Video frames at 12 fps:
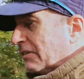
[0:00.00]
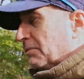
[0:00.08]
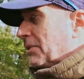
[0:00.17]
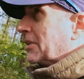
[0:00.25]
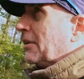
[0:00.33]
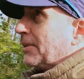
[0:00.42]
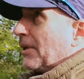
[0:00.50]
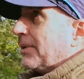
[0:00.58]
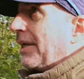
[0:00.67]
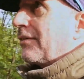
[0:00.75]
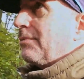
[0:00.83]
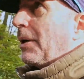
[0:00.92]
Sometimes you
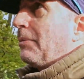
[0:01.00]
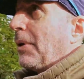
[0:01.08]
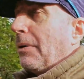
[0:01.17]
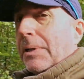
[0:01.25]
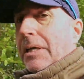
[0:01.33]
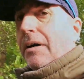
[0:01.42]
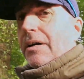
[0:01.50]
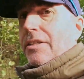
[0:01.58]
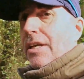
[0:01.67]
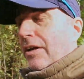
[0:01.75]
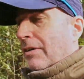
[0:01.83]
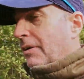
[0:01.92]
have to bump up the
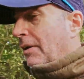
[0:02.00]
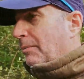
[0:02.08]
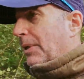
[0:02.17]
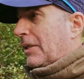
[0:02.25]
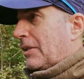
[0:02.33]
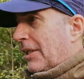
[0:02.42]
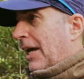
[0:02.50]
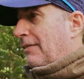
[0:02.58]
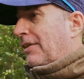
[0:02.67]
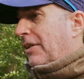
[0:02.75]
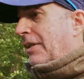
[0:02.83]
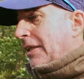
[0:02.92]
ISO because you have
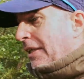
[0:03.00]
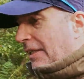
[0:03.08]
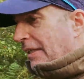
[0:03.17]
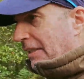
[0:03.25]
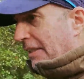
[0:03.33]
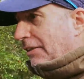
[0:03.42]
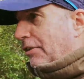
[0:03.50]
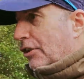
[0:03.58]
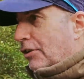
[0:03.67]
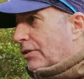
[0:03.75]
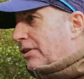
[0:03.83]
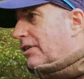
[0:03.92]
to
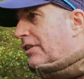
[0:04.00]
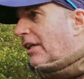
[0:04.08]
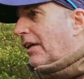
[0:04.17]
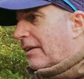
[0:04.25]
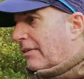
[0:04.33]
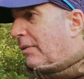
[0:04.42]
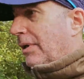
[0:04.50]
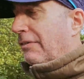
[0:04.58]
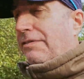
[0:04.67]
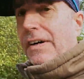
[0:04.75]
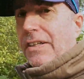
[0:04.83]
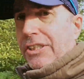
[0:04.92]
shoot at quite a
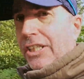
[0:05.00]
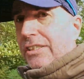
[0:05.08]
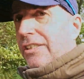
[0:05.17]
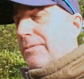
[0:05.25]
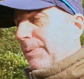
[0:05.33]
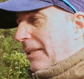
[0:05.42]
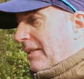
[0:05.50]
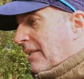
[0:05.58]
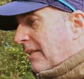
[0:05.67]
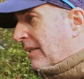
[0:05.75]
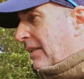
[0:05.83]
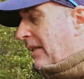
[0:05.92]
fast shutter speed,
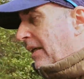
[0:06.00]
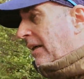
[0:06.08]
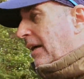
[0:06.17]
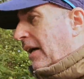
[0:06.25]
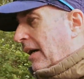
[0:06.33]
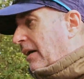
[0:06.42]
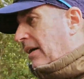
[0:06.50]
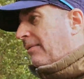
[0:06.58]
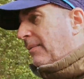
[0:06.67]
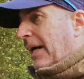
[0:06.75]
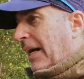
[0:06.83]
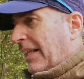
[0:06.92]

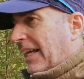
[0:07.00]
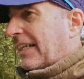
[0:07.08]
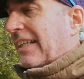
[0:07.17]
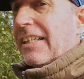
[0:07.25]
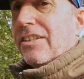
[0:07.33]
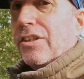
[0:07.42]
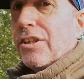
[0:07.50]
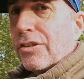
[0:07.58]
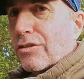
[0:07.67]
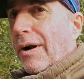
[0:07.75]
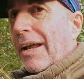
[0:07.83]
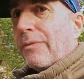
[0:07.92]
and that can introduce
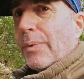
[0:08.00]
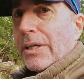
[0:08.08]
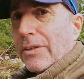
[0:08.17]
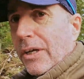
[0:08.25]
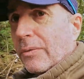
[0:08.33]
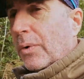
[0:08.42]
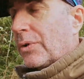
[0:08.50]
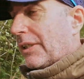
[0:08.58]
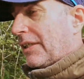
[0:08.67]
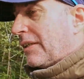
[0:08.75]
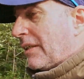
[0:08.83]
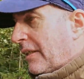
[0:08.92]
grain where you don't want
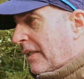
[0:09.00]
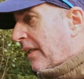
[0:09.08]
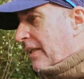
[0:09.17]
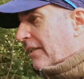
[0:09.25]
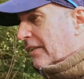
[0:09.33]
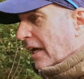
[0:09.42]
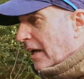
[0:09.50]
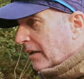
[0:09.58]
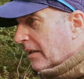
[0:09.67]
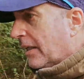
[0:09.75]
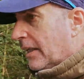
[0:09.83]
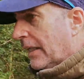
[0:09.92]
it. So
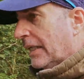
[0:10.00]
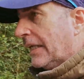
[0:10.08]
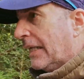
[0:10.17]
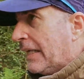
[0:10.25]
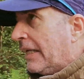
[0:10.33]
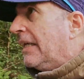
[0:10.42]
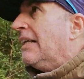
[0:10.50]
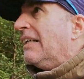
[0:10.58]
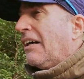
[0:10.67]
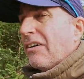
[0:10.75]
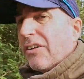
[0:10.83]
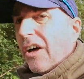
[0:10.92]

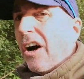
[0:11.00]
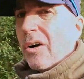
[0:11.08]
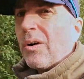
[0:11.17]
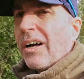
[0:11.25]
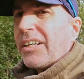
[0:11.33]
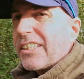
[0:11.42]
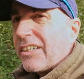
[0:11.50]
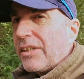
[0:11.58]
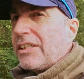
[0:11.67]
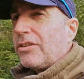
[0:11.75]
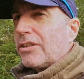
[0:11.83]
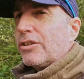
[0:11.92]
on the whole, I generally
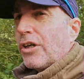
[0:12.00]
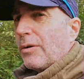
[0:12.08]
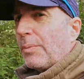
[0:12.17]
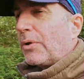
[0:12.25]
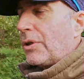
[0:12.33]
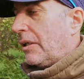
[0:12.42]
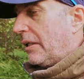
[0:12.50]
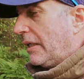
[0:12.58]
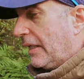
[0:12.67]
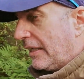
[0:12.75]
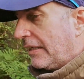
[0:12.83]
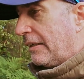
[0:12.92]
use a tripod.
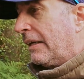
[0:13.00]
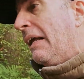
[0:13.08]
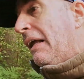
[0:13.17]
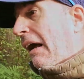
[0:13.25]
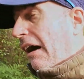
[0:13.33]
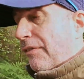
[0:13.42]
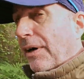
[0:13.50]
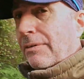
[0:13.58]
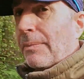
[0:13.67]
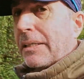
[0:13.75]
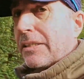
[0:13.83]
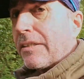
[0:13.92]
something I'd
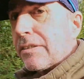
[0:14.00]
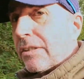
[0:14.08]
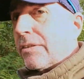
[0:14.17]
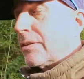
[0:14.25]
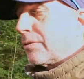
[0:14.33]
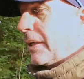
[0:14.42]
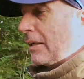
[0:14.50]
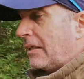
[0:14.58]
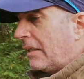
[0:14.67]
recommend you do as well.